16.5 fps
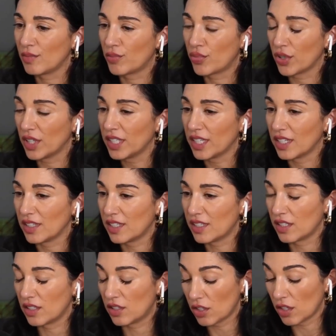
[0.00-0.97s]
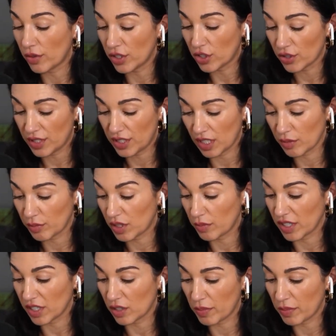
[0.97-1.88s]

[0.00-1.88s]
brilliant. This is so interesting to me.